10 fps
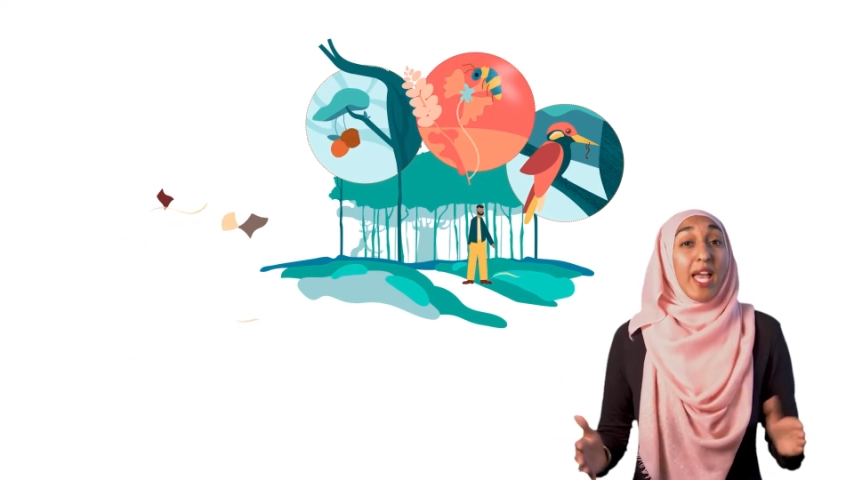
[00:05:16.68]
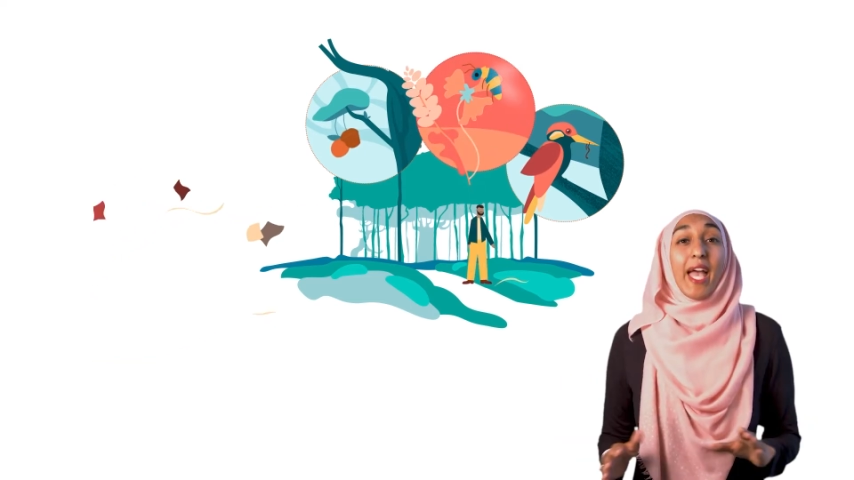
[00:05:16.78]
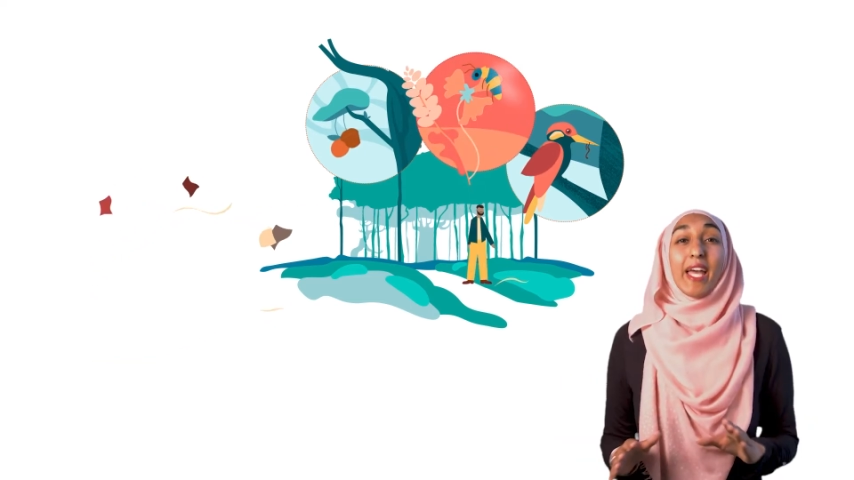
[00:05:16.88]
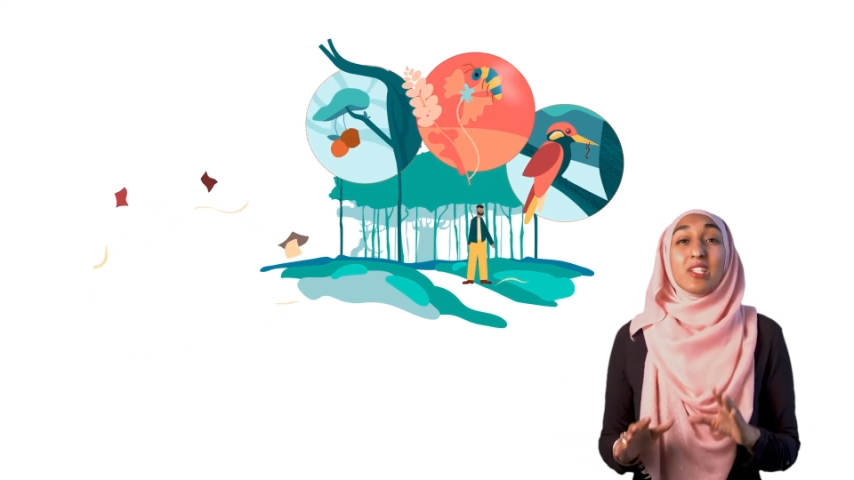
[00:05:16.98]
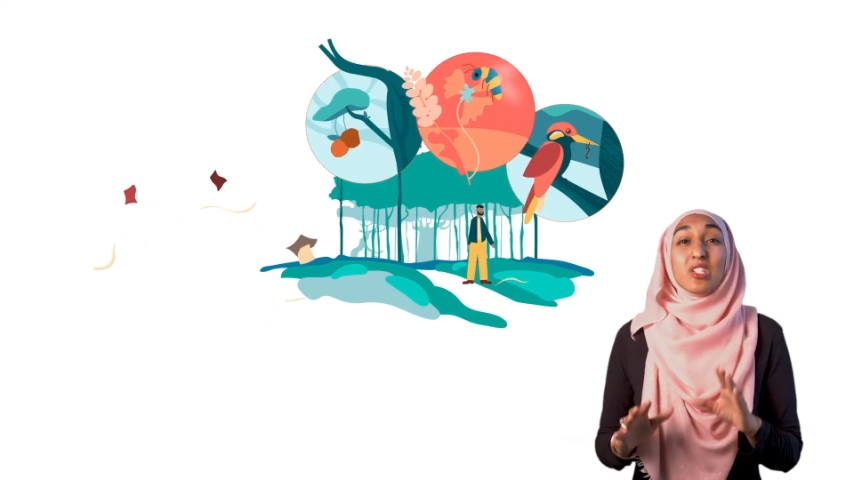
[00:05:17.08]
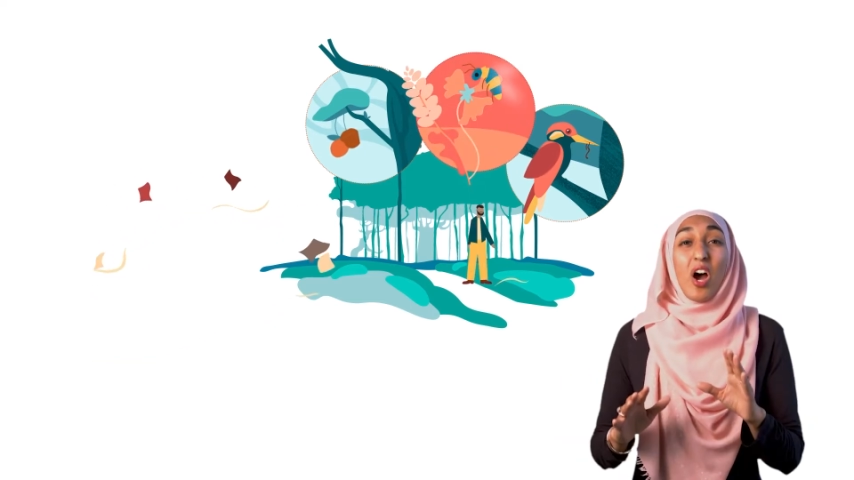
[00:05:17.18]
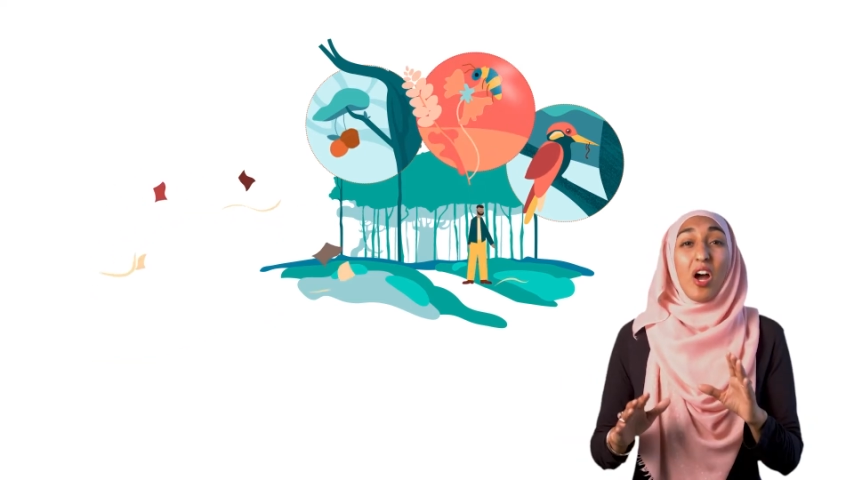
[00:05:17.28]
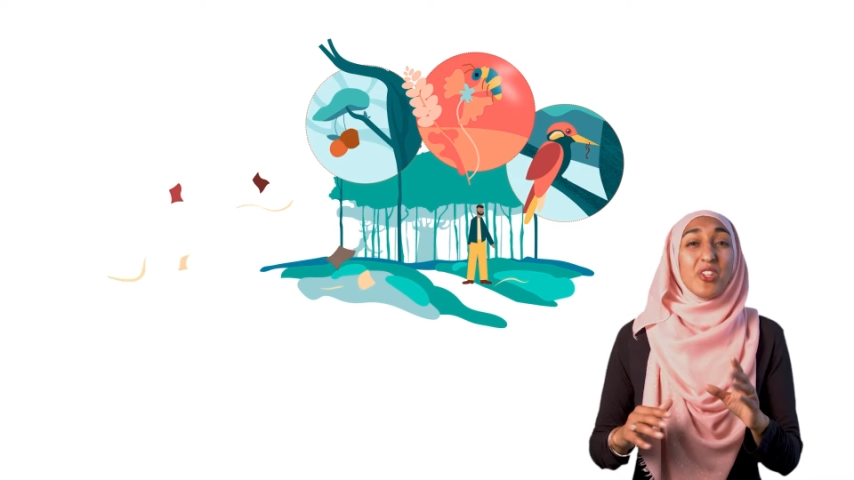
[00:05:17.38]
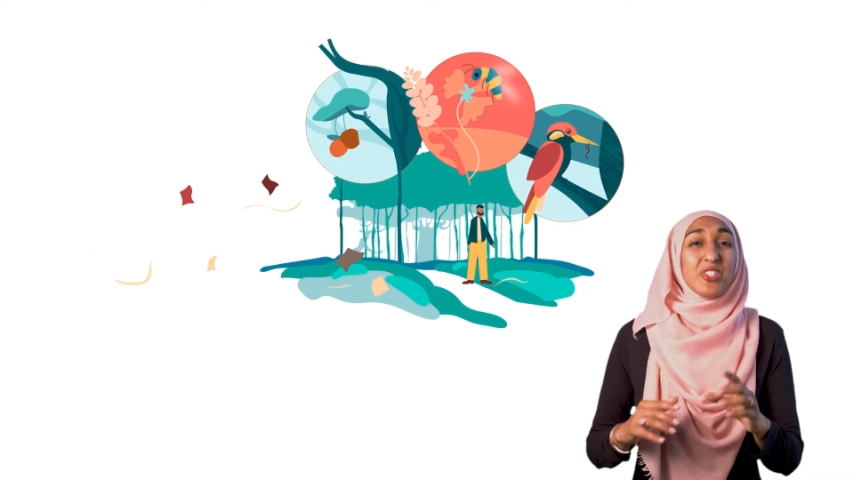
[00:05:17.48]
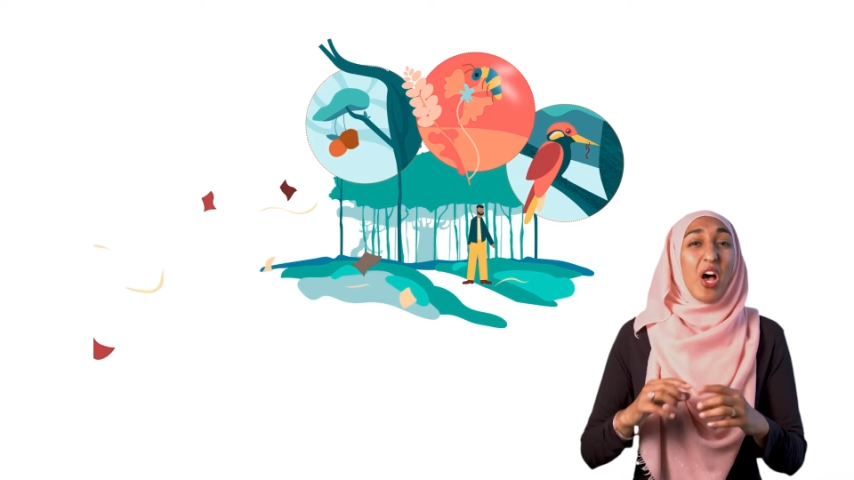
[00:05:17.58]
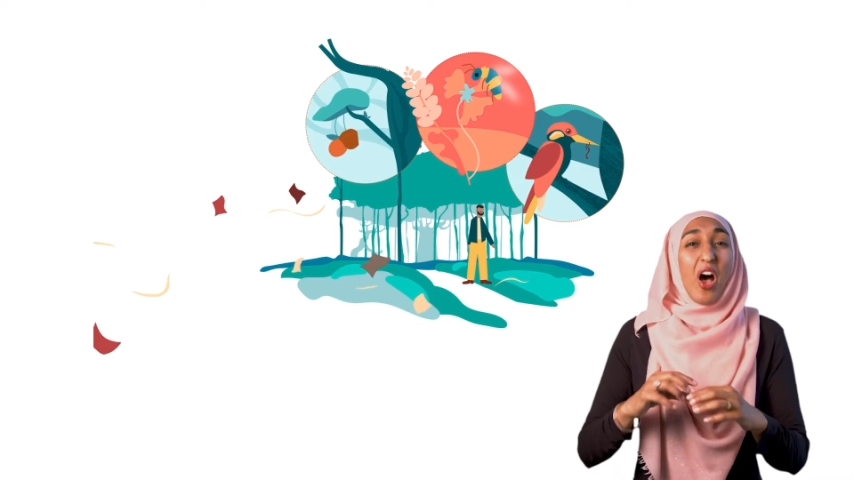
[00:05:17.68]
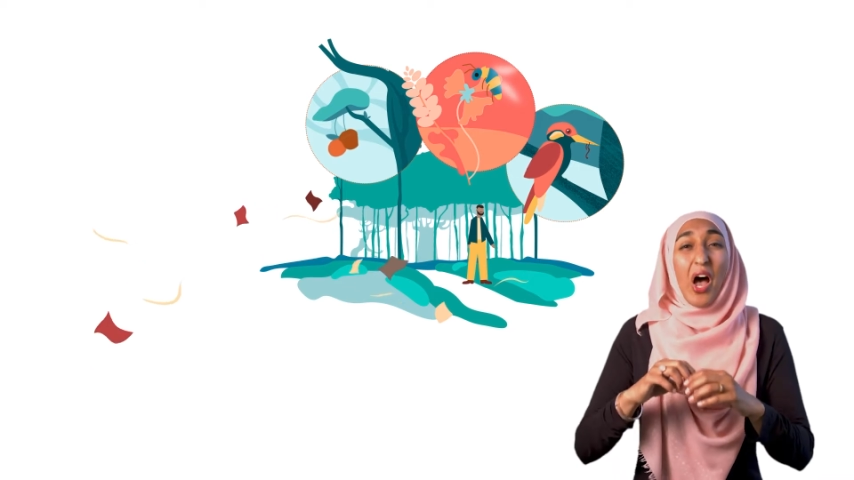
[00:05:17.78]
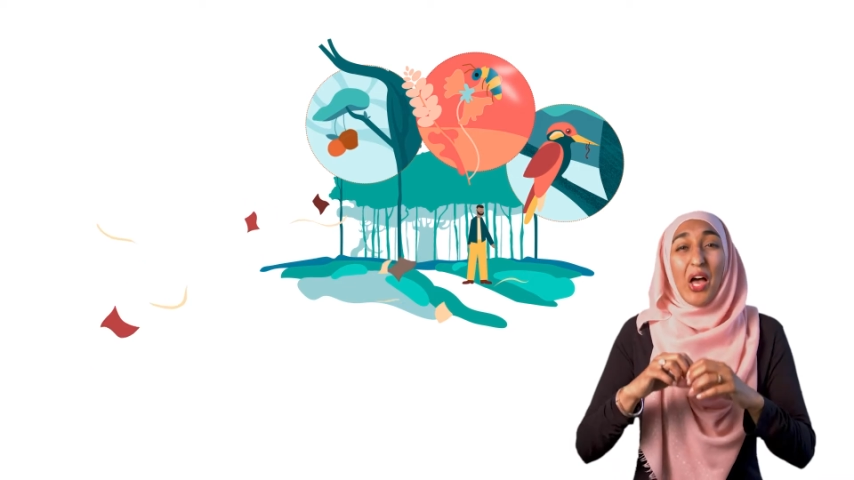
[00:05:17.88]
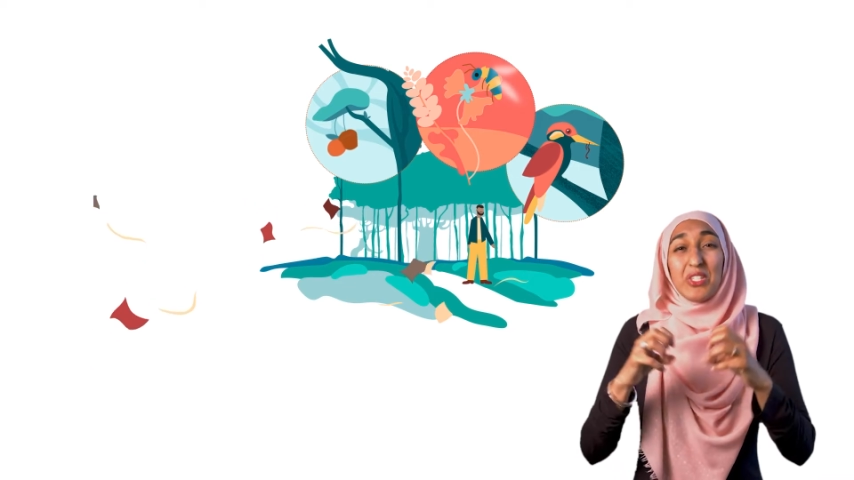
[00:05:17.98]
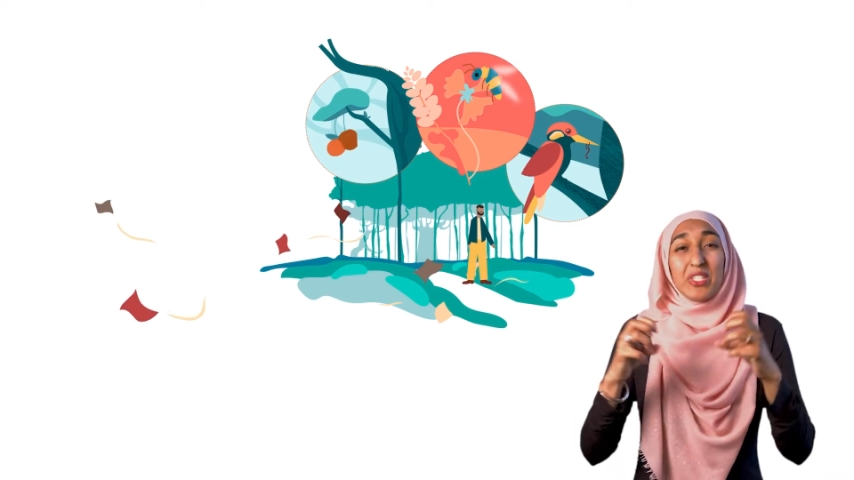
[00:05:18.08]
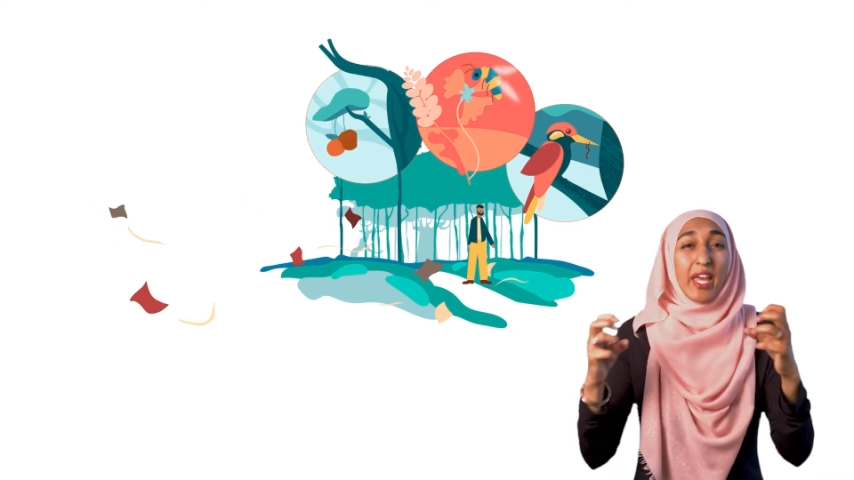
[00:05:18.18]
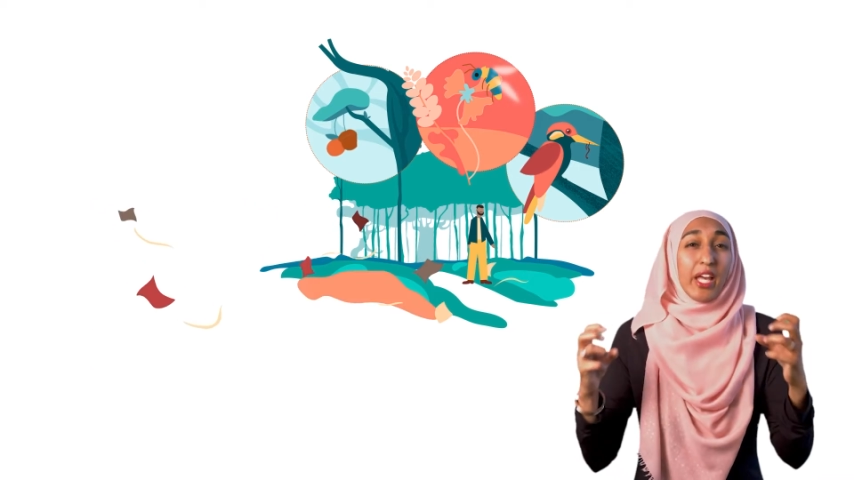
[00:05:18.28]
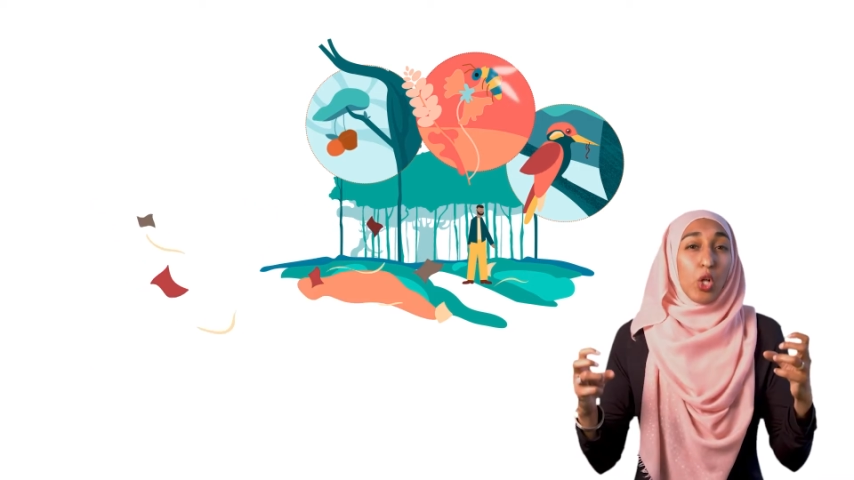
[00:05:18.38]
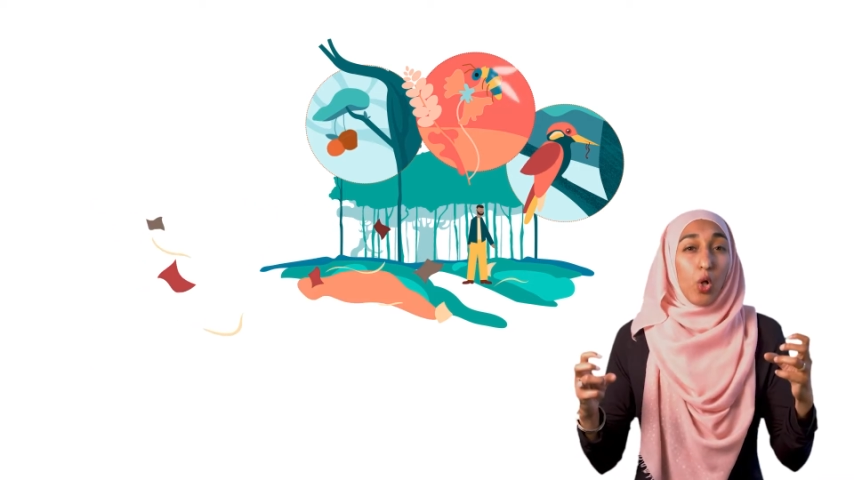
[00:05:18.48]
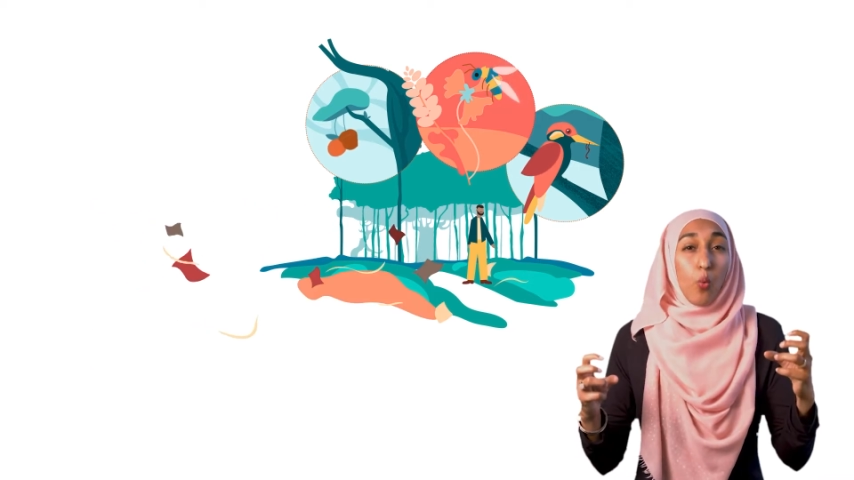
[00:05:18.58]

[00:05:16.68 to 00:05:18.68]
and it's hard to untangle